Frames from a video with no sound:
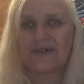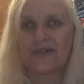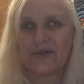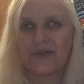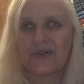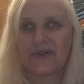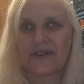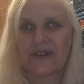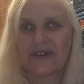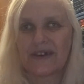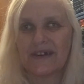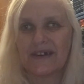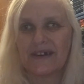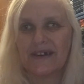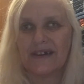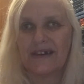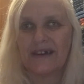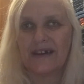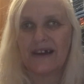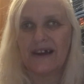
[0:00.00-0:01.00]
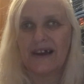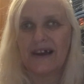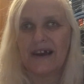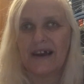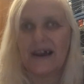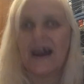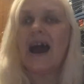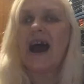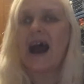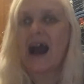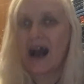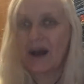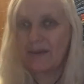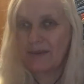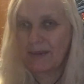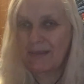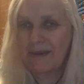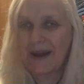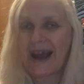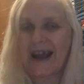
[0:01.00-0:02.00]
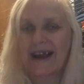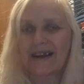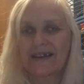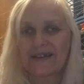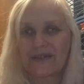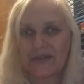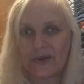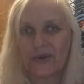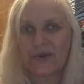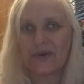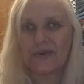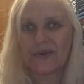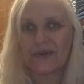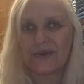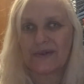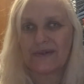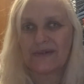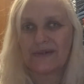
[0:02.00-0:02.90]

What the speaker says: Rosa. I'll be back soon.